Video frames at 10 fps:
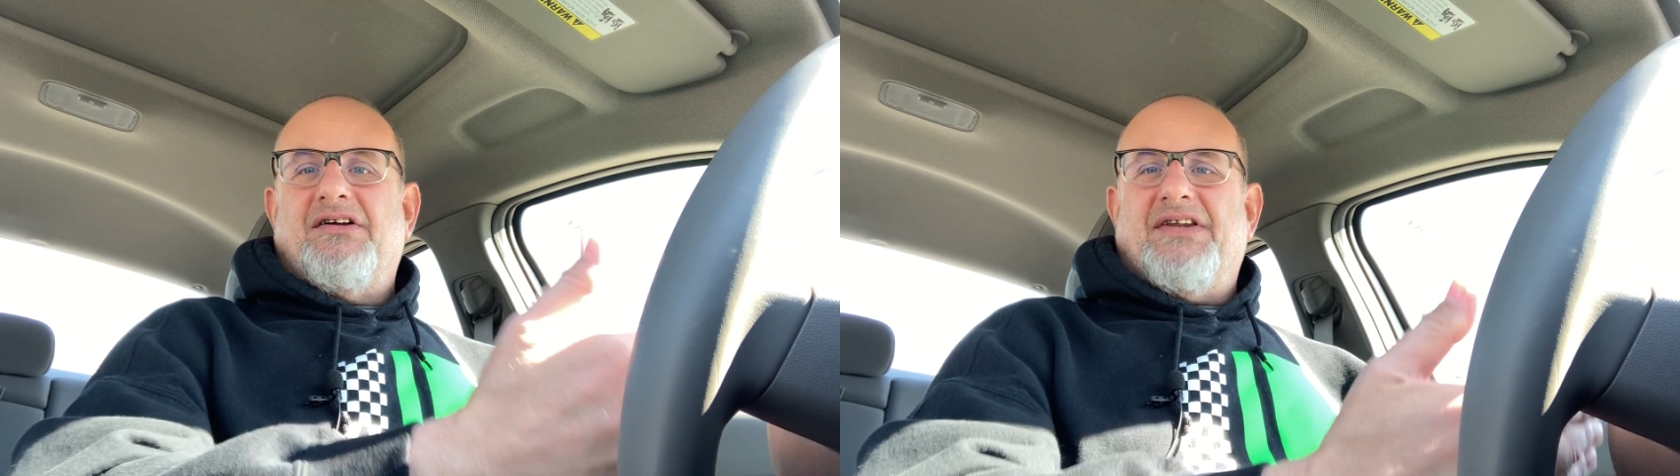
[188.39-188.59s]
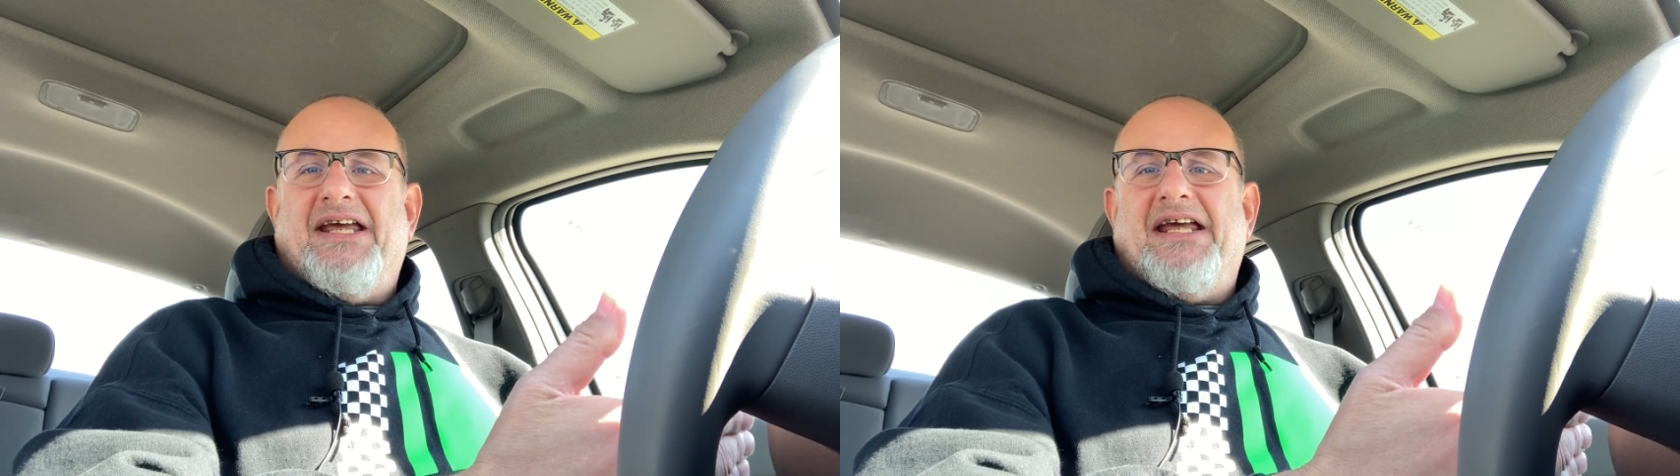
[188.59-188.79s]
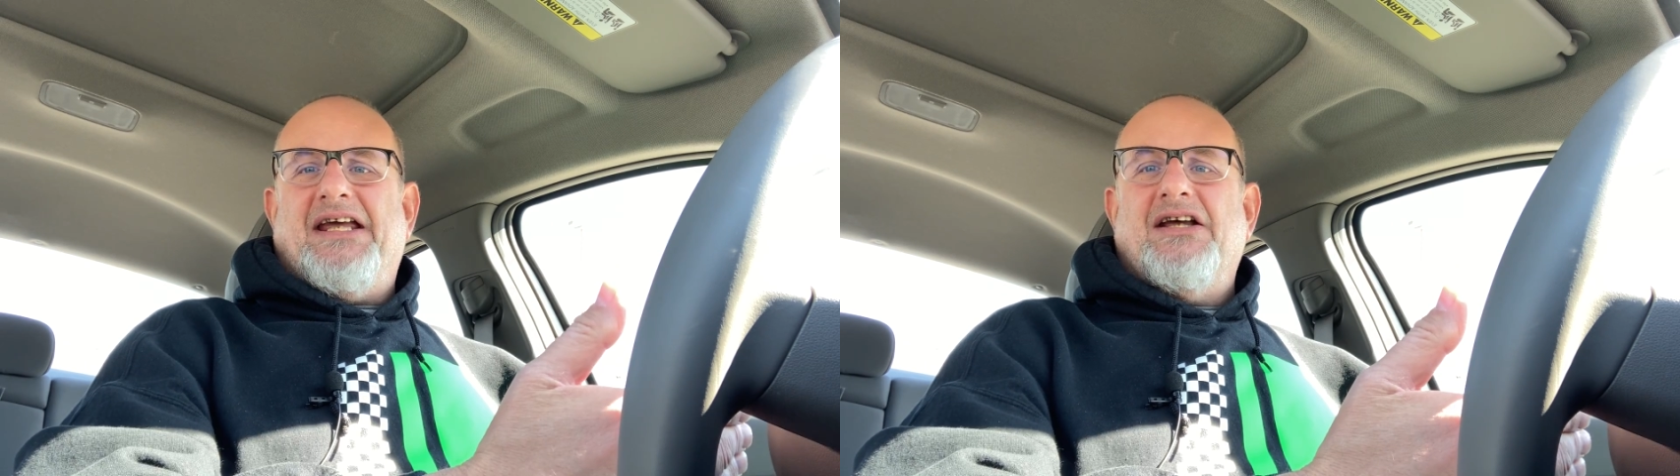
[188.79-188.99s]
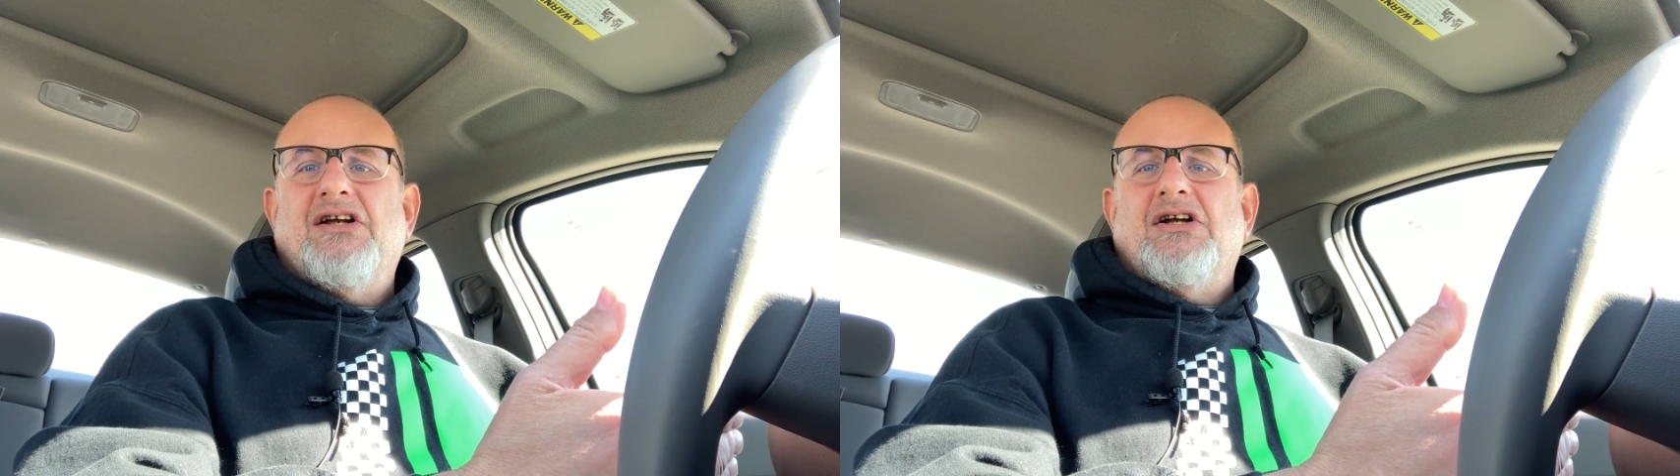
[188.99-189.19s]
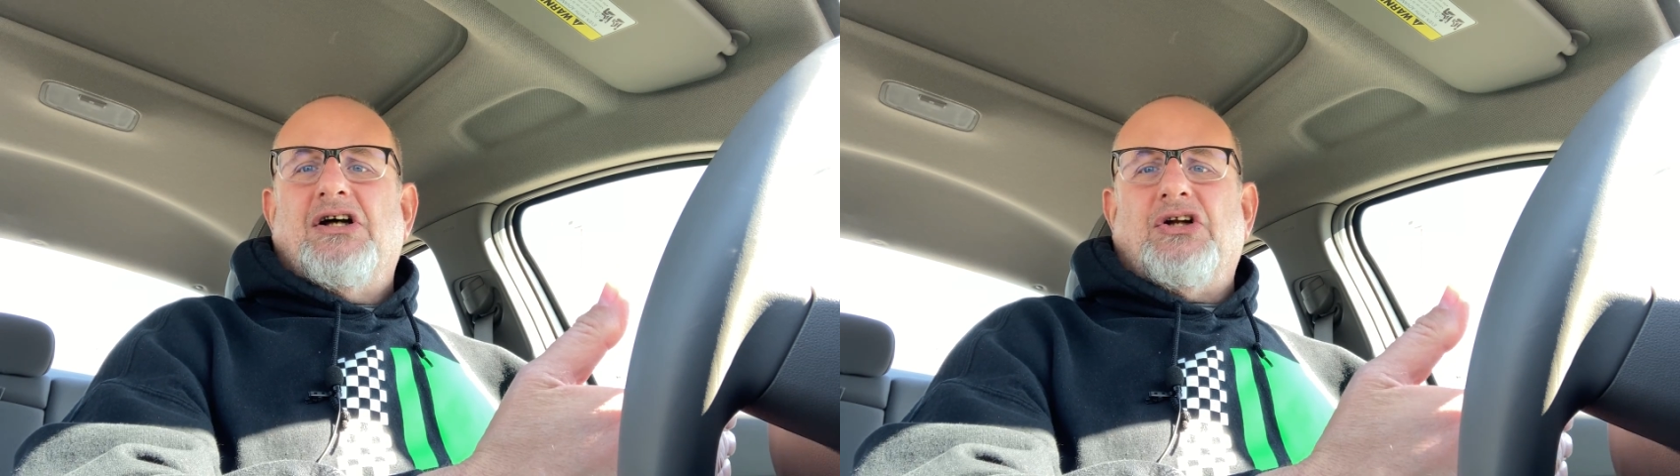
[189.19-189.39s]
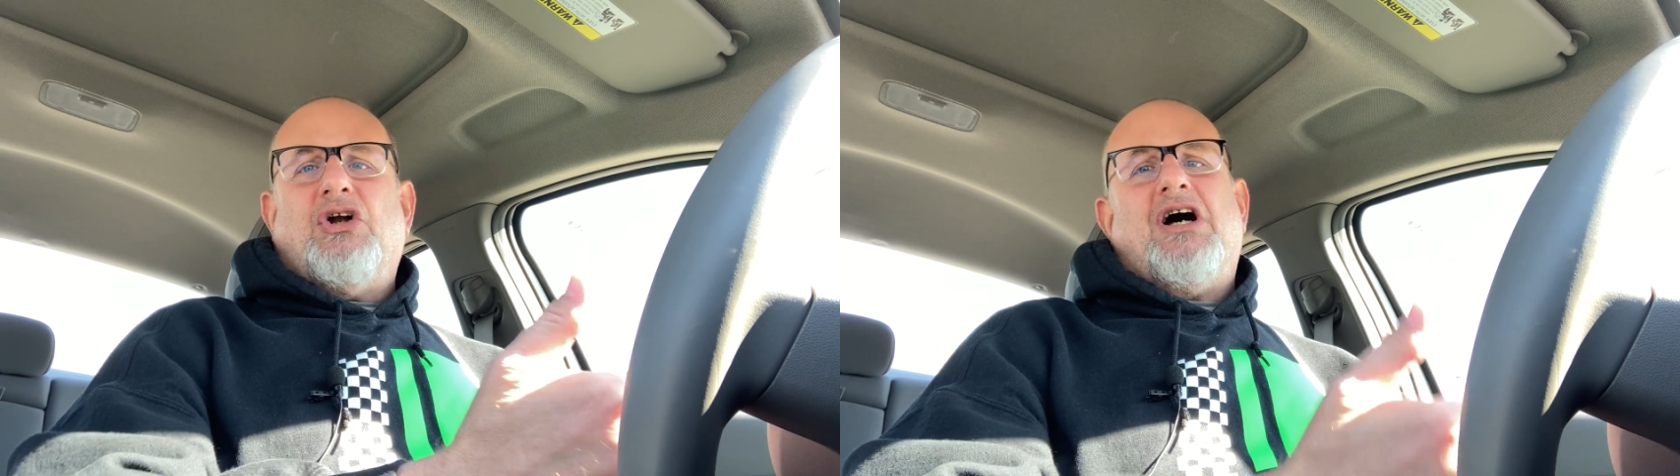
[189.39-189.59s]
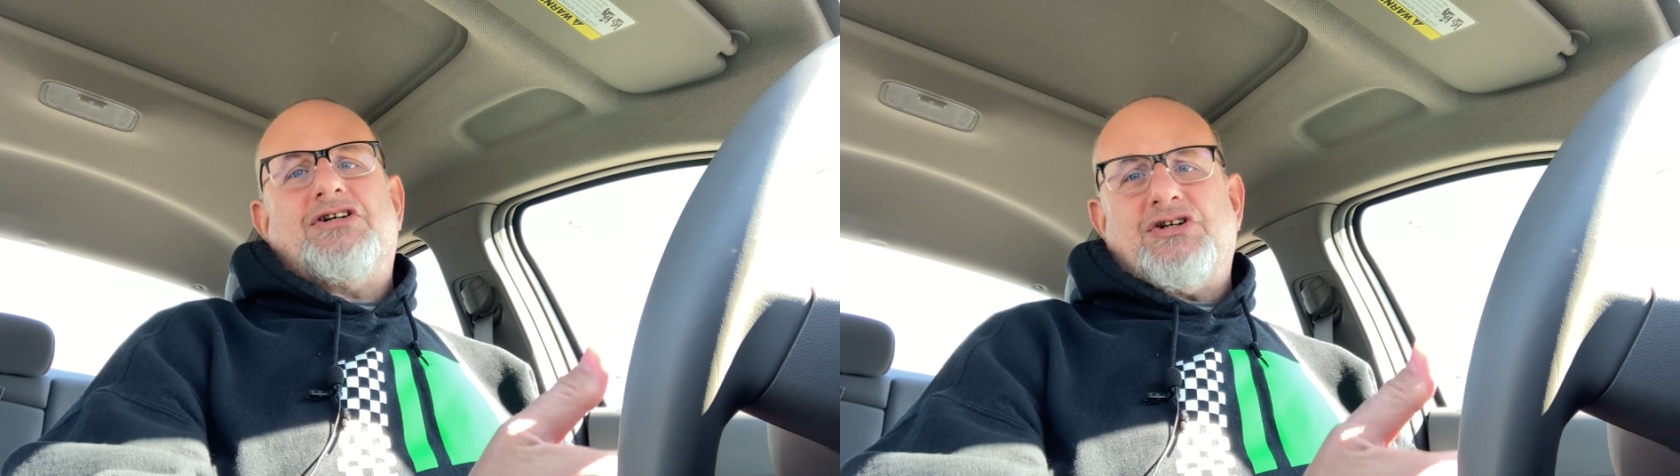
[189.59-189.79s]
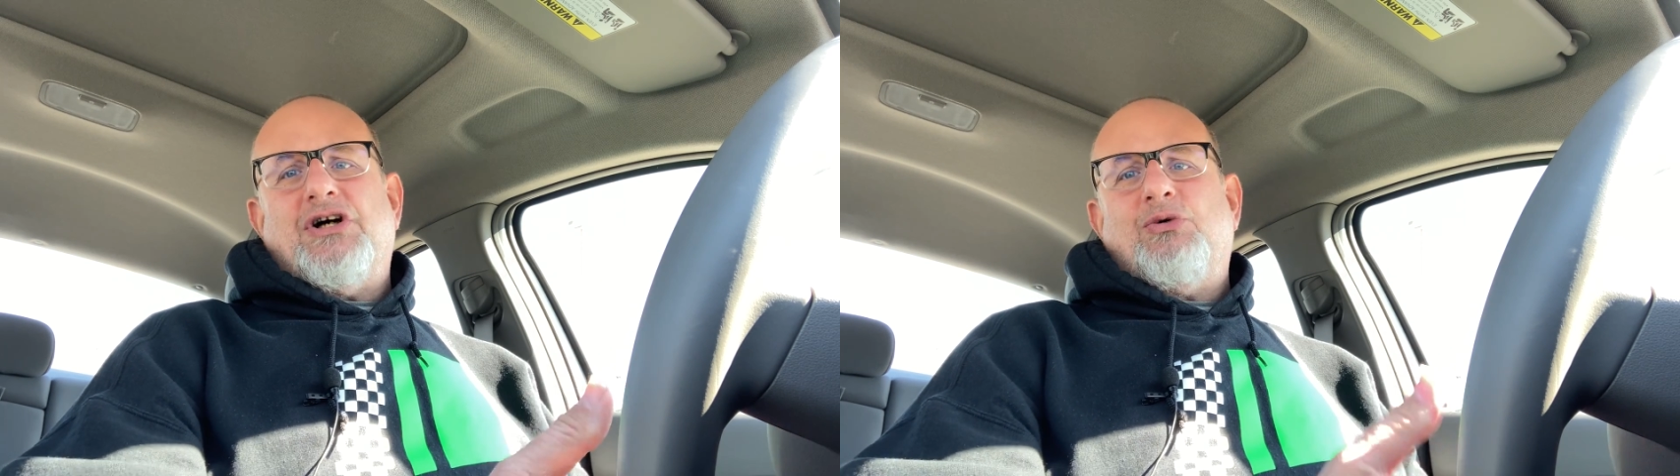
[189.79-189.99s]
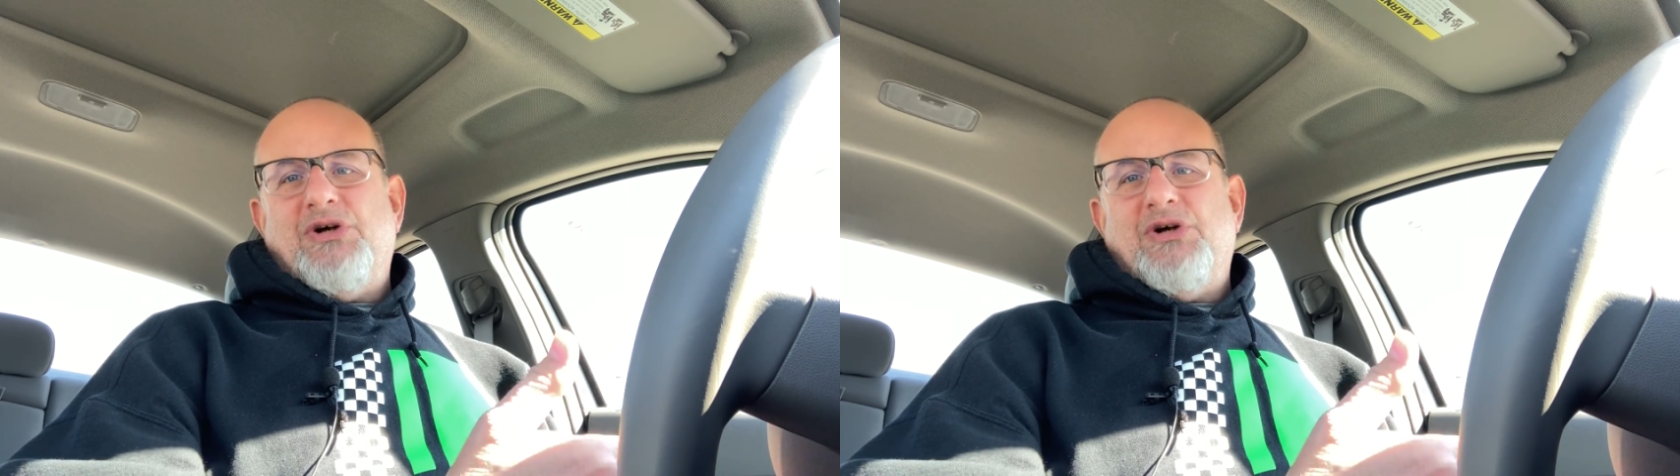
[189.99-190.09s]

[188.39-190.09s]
the Elantra,